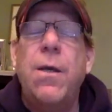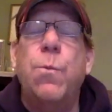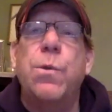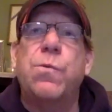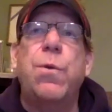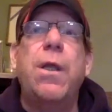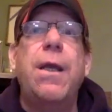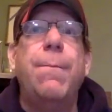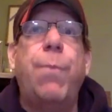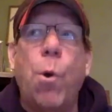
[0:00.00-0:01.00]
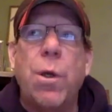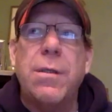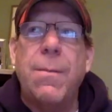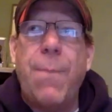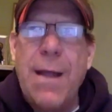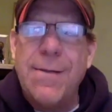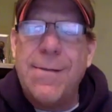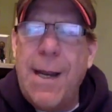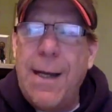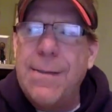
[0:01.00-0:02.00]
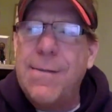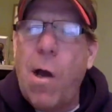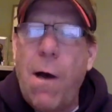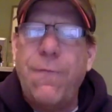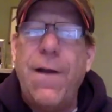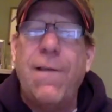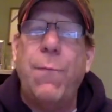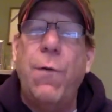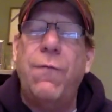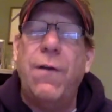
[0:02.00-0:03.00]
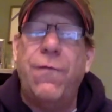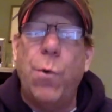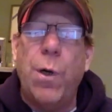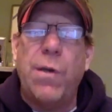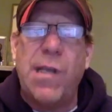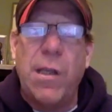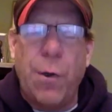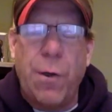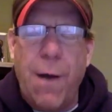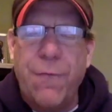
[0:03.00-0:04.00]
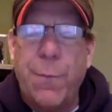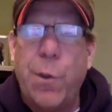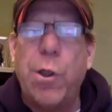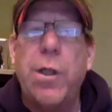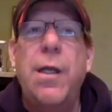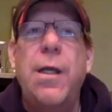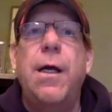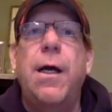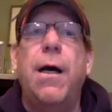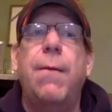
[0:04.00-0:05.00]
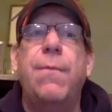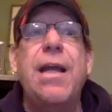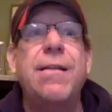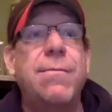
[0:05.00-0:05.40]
was really important to Penn State's offense moving forward because they looked comfortable. He had